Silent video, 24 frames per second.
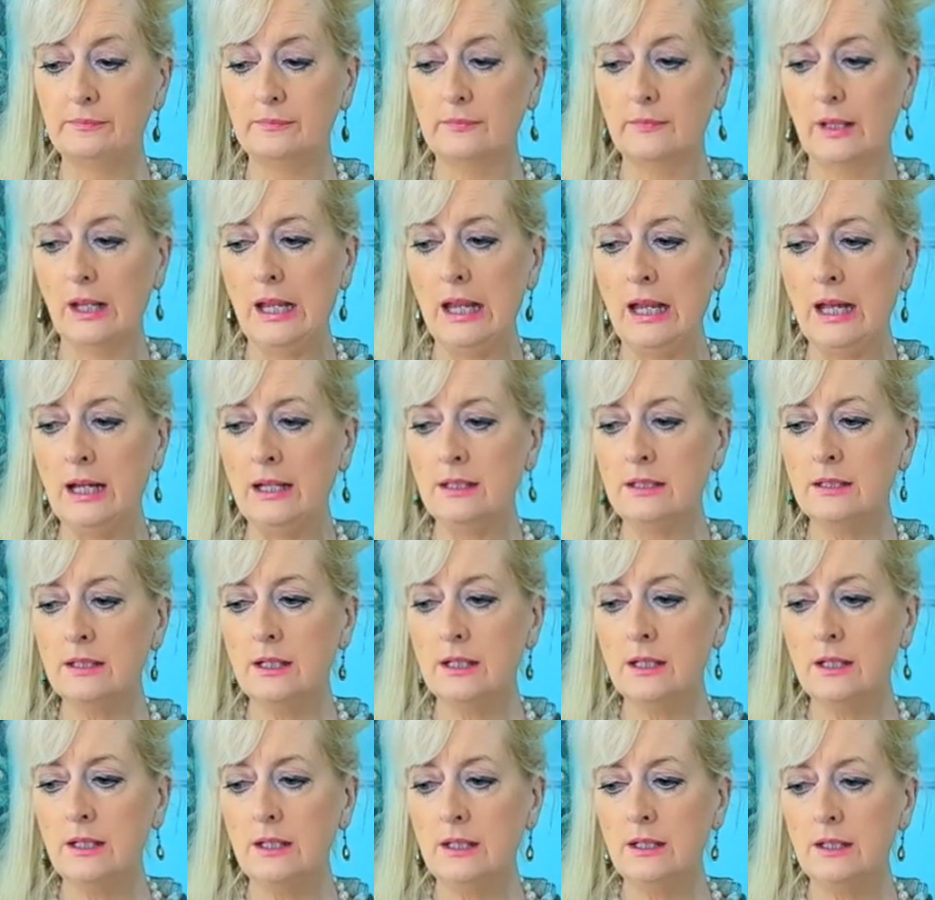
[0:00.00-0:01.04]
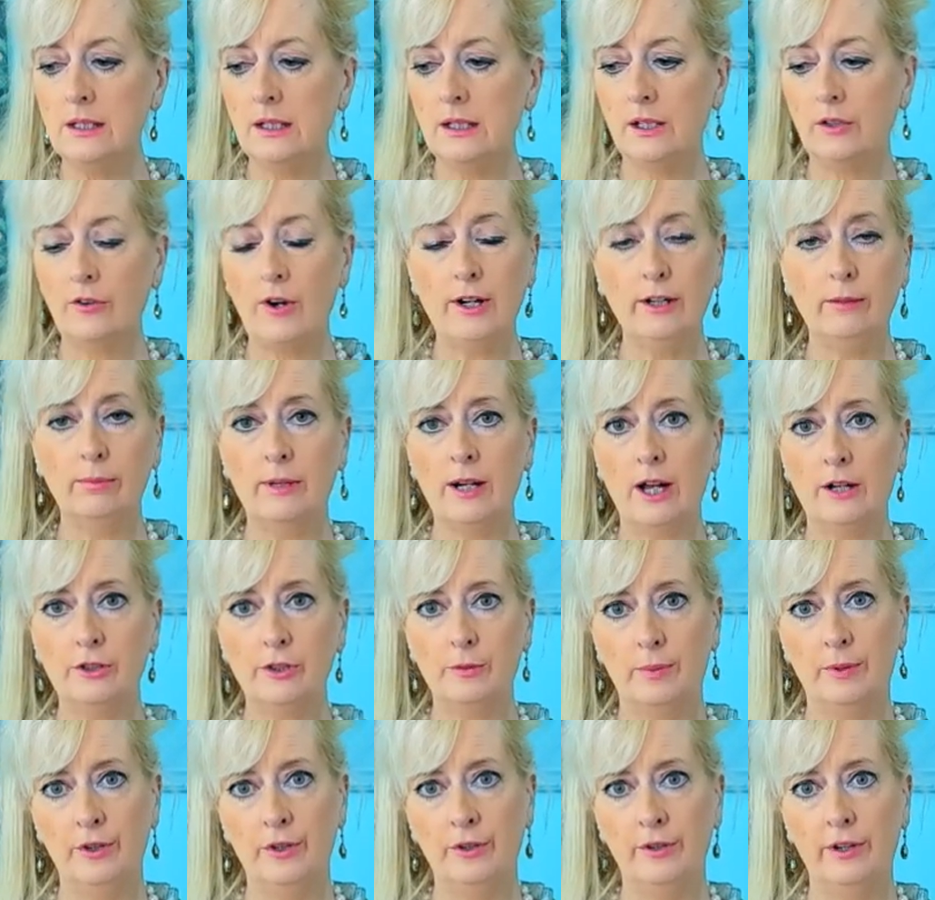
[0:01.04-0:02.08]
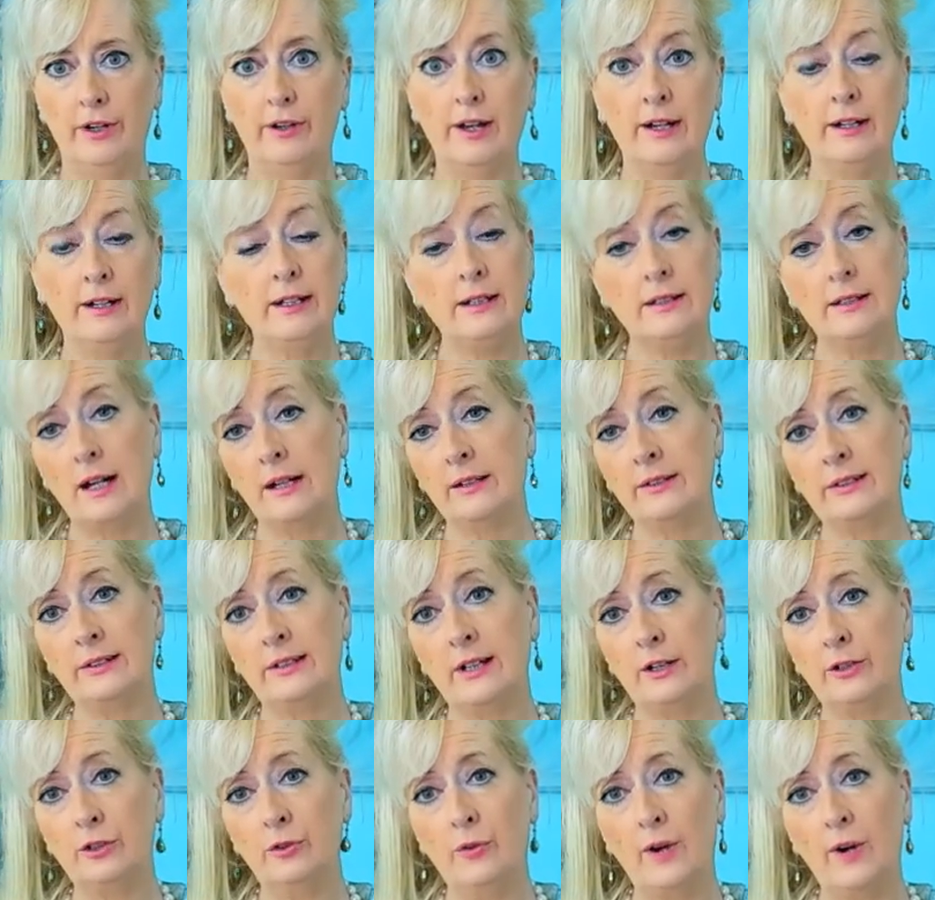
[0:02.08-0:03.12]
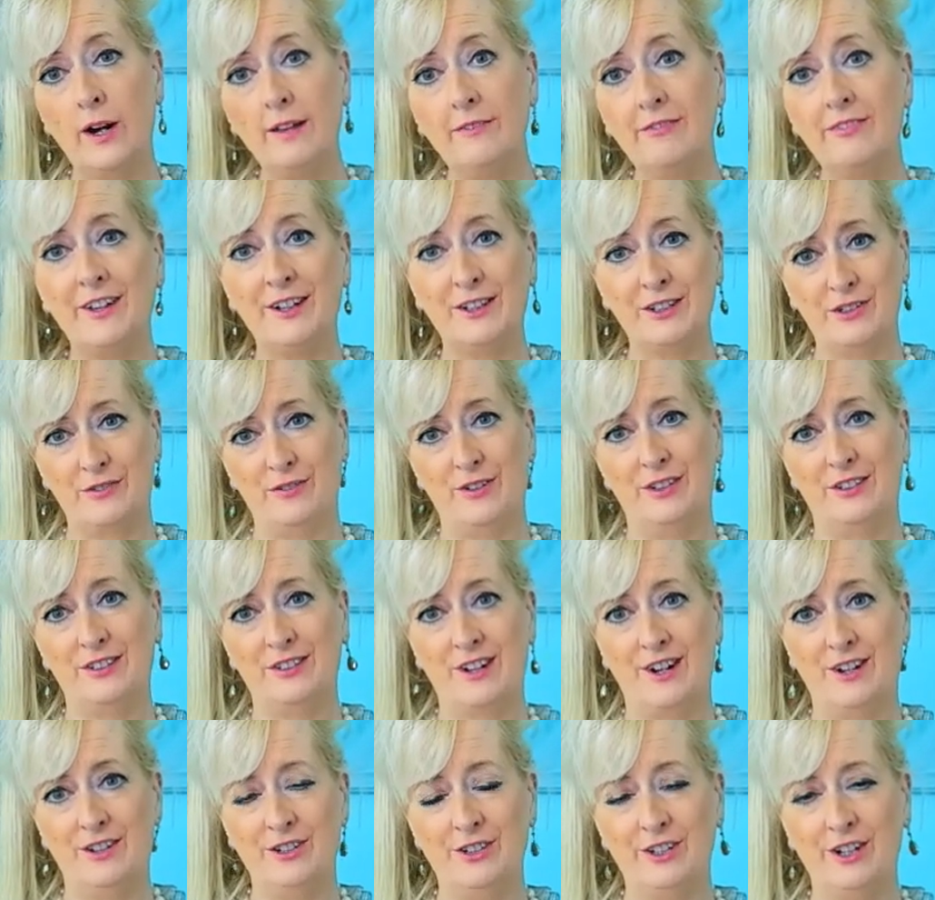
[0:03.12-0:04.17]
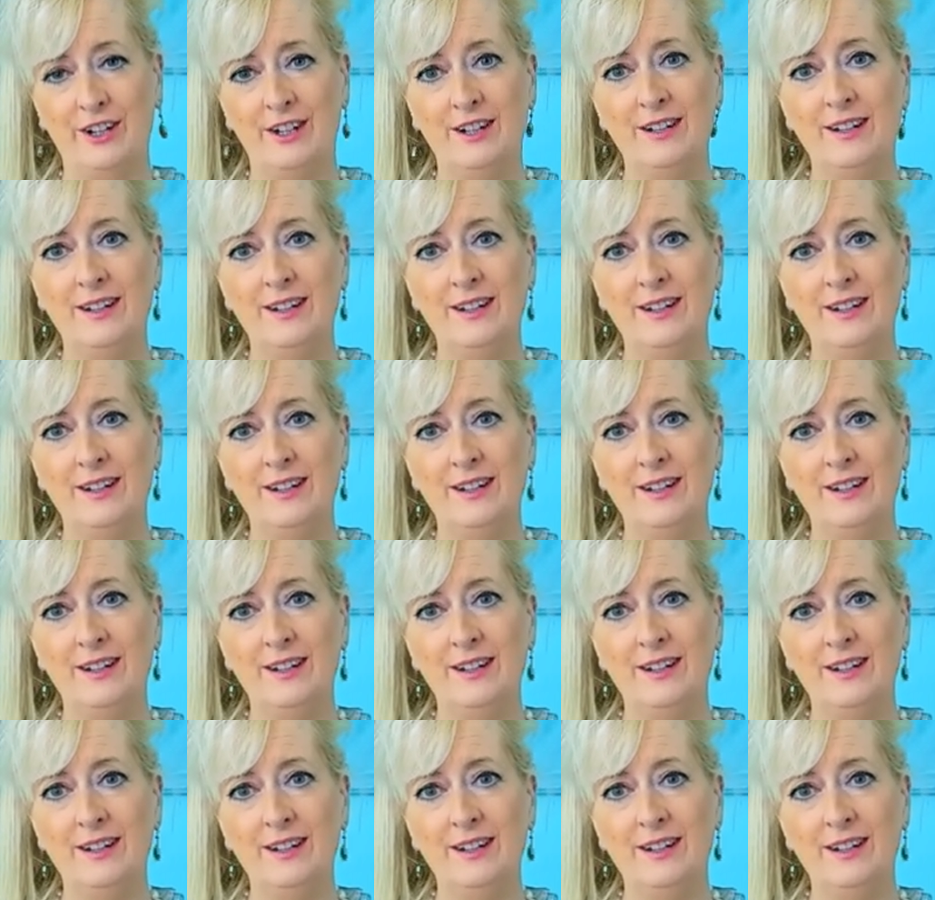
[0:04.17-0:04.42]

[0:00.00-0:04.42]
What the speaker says: And incredibly entrepreneurial. And he has done great things for this country.